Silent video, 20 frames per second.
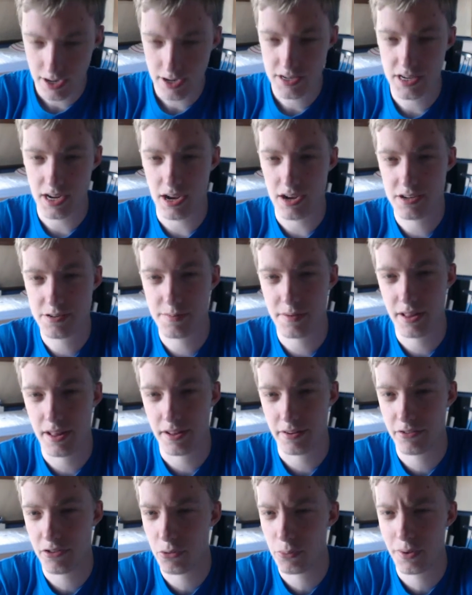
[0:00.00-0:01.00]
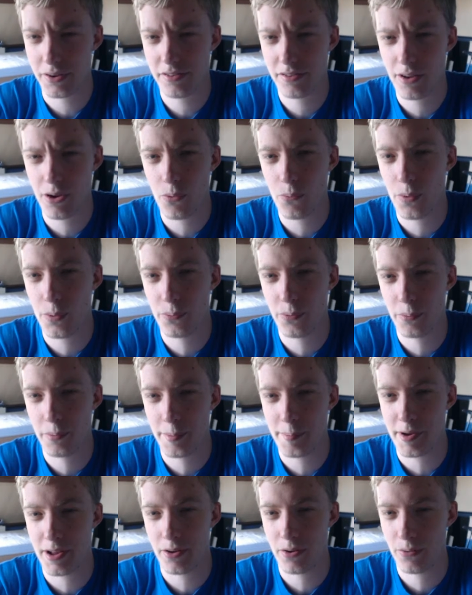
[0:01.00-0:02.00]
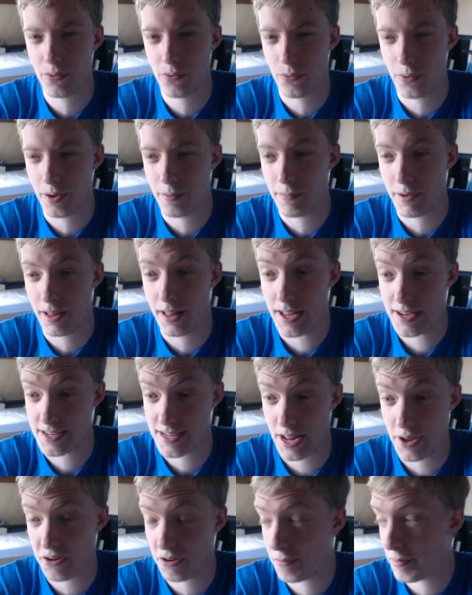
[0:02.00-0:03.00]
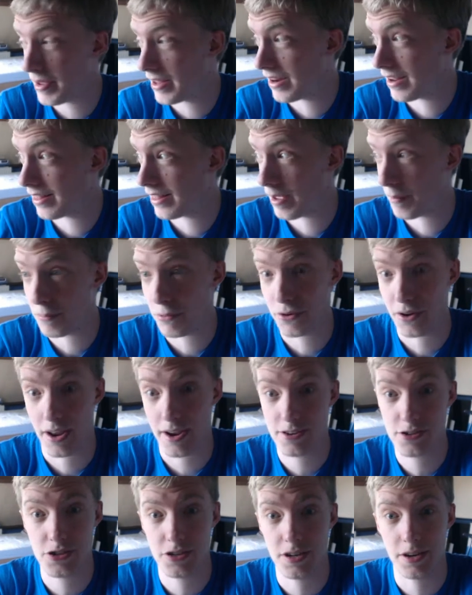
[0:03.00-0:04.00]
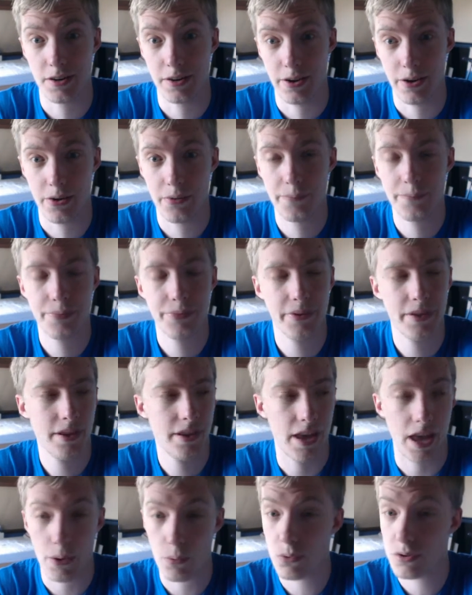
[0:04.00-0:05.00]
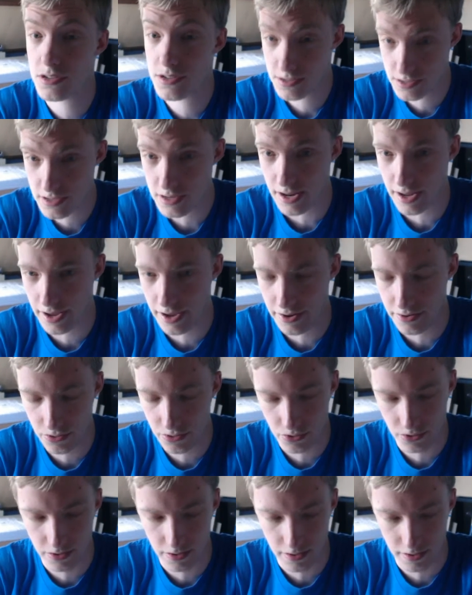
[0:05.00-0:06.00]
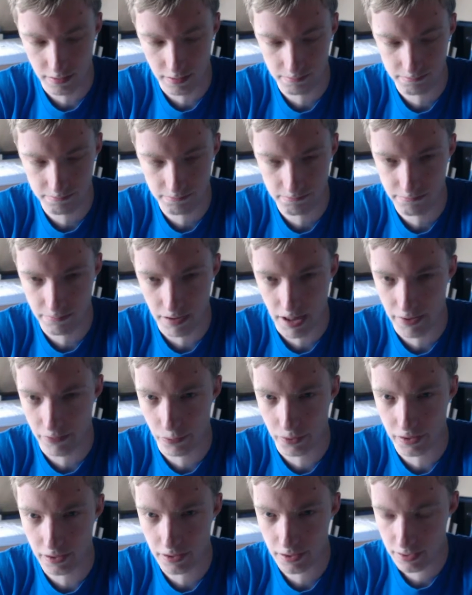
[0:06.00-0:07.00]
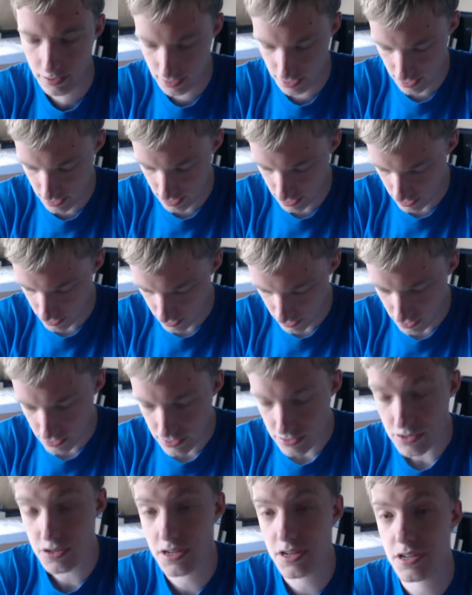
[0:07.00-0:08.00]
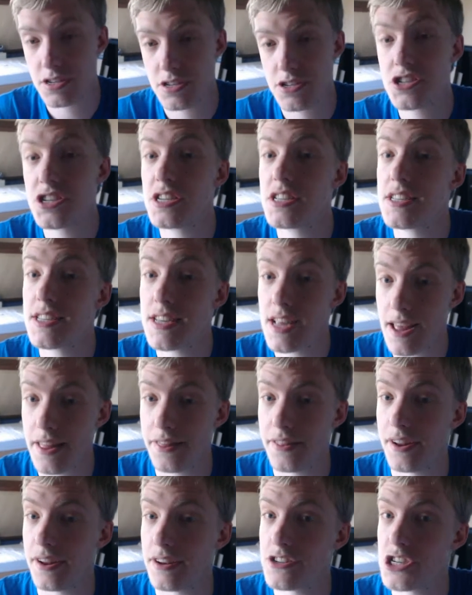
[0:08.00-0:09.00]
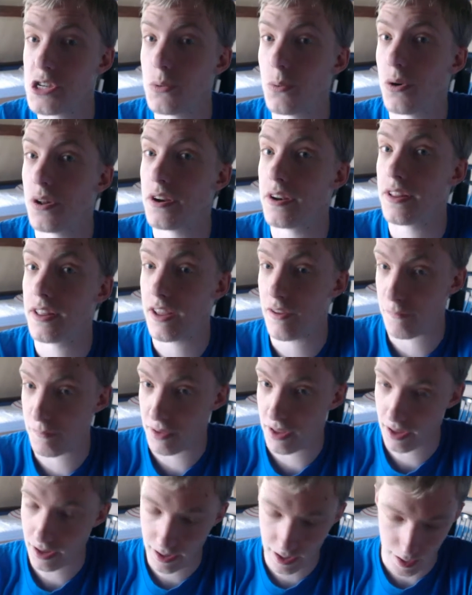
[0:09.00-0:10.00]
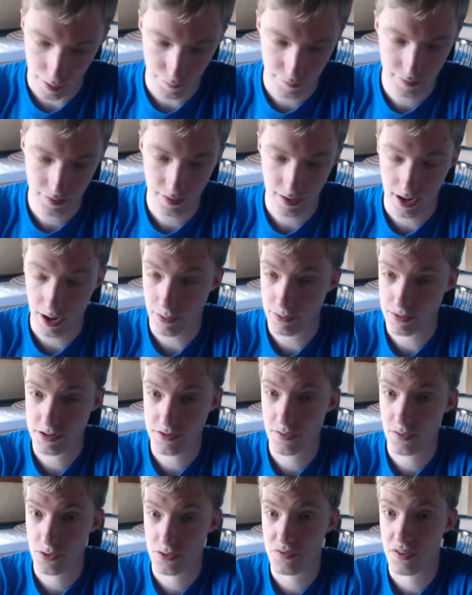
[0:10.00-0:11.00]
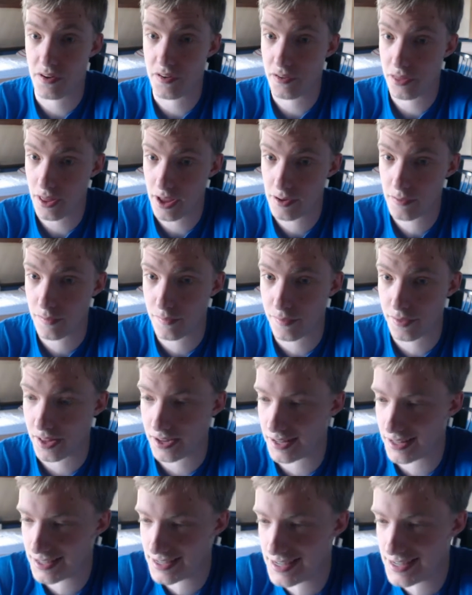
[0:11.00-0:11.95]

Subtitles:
She asked me like 2 weeks ago when my last day would be, and at that point I actually didn't know. It was today. I told her last week because she said that she wanted to give me a gift, and I was of course very thankful for that.